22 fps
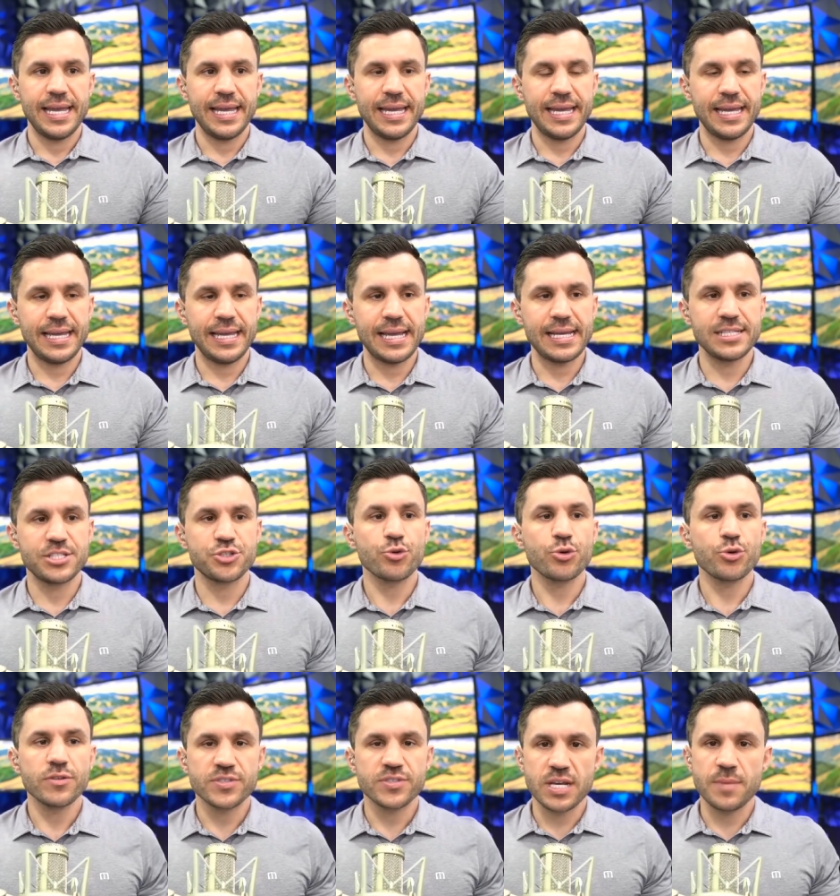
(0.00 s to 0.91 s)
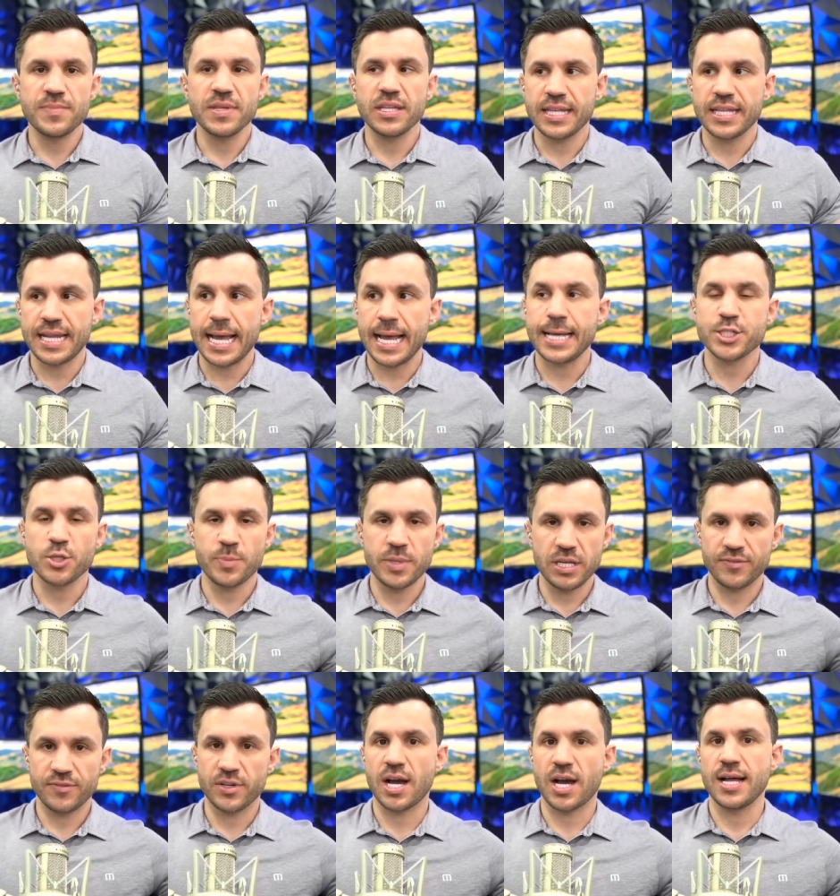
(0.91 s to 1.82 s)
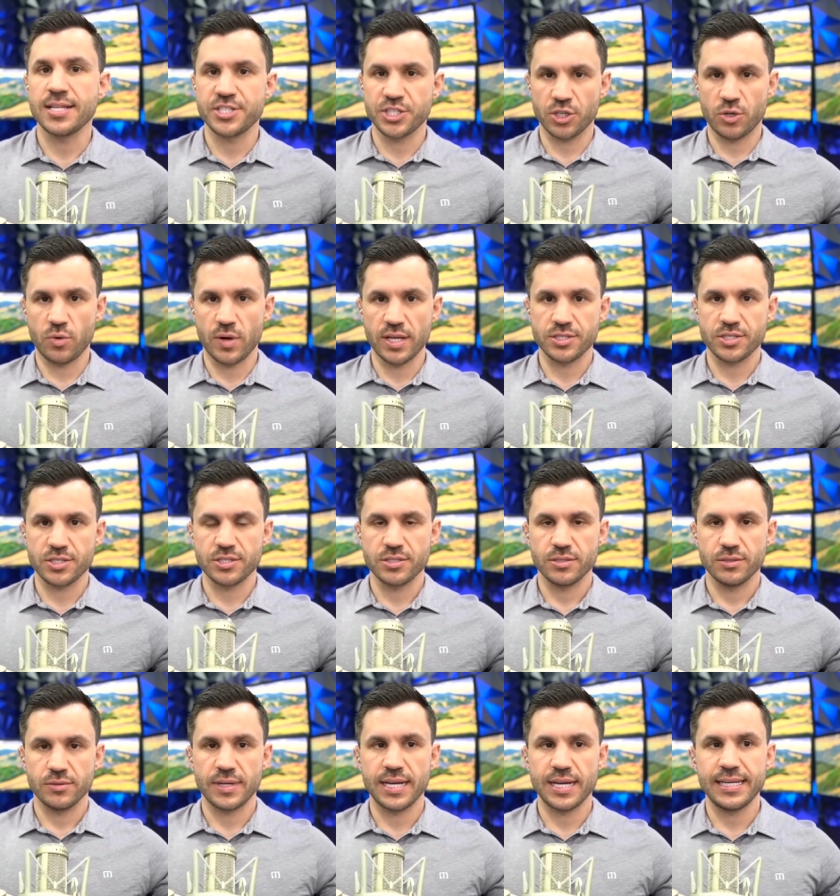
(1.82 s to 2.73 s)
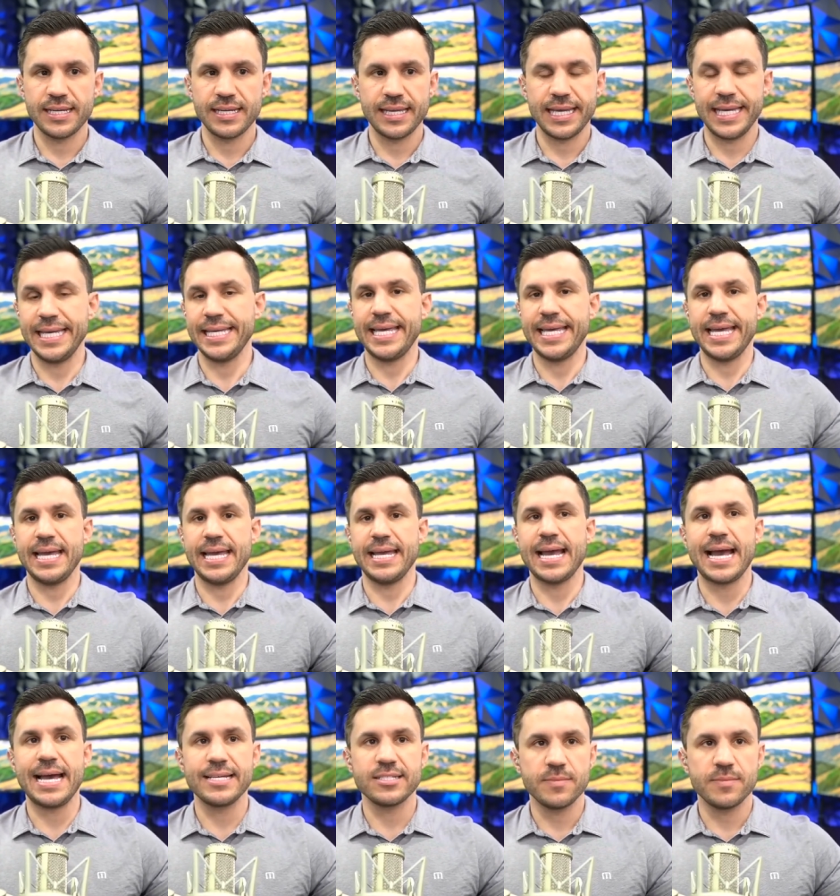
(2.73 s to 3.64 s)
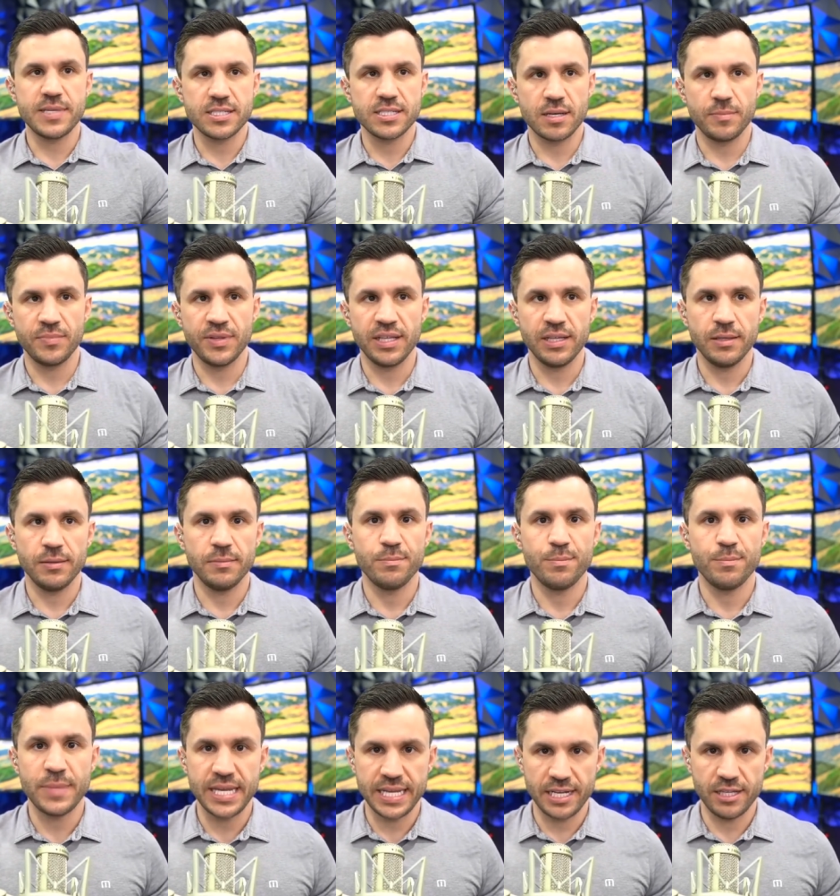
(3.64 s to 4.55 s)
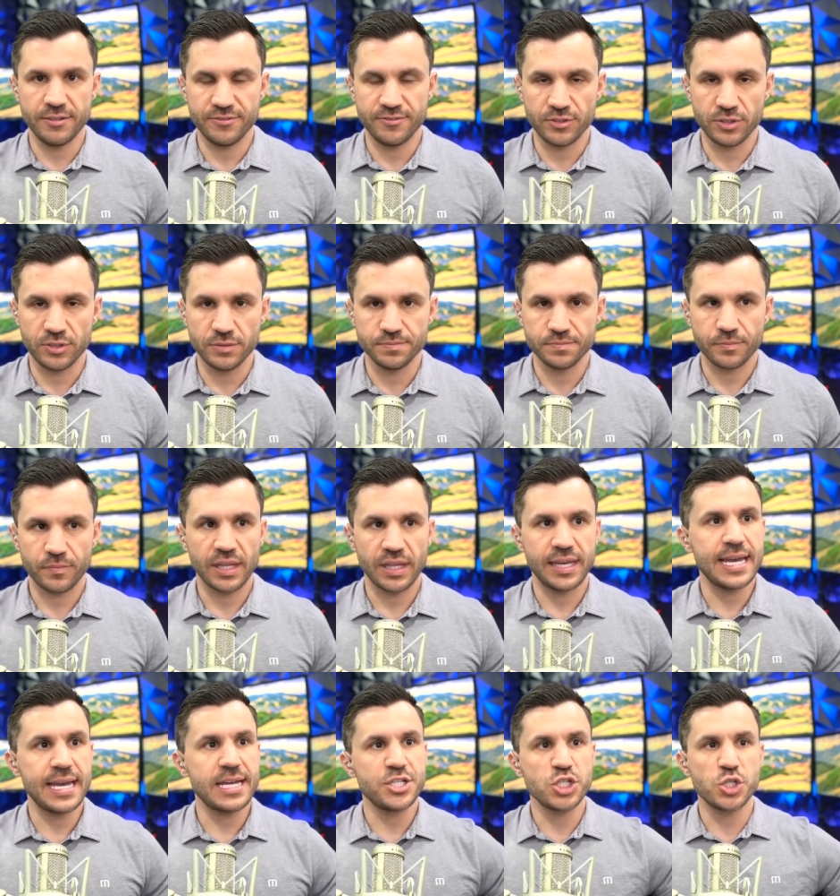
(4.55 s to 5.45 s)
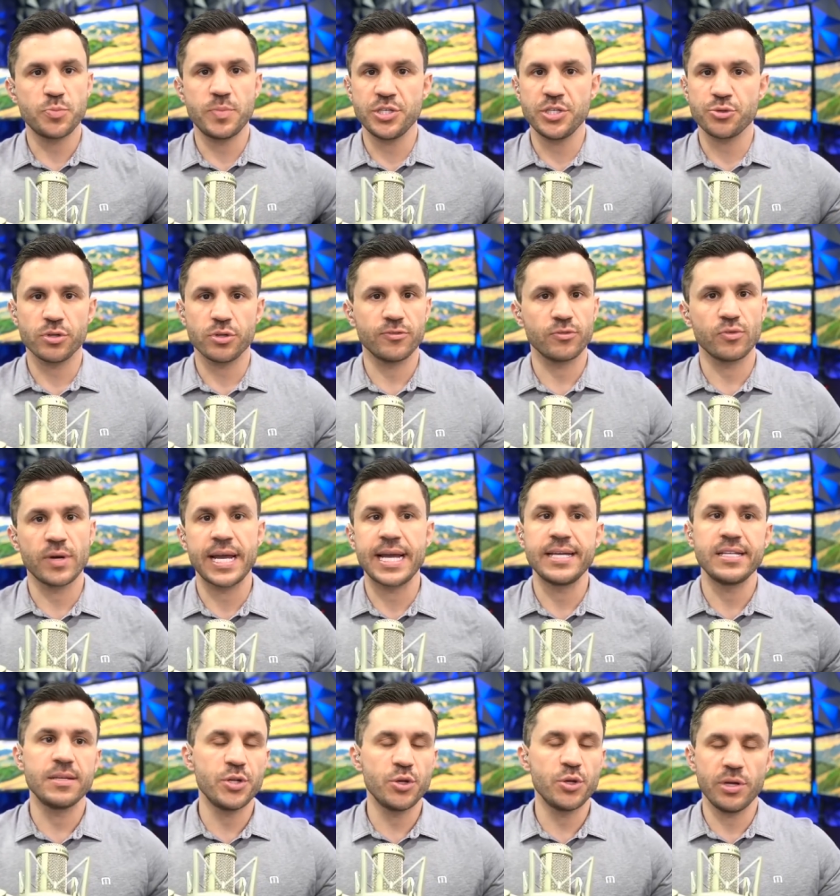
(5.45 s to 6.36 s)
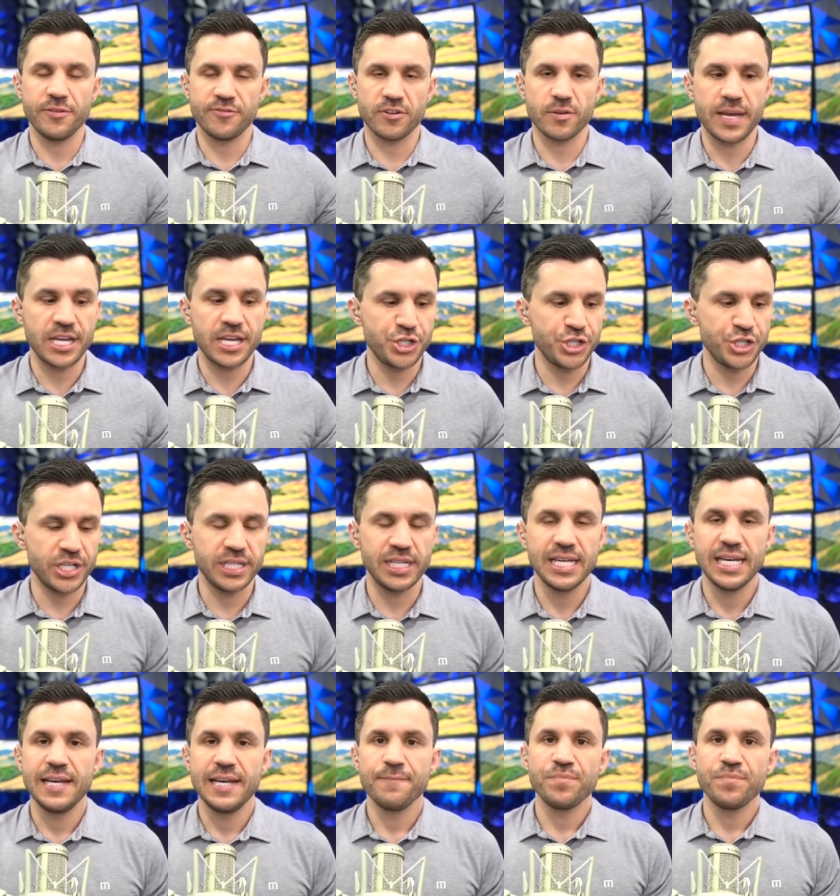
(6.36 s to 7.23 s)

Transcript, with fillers: it's sort of something that has to be of consequence, right? It has to be something meaningful. It can't just be sort of random new information.